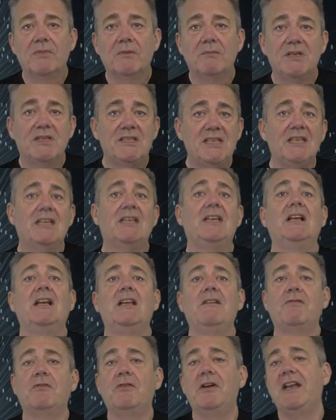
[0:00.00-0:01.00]

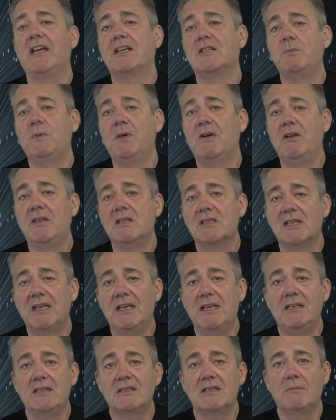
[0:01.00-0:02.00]
particularly for inexperienced
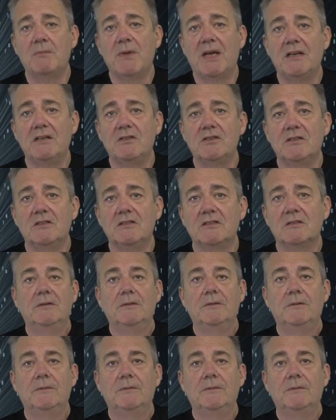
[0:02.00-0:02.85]
leaders and managers.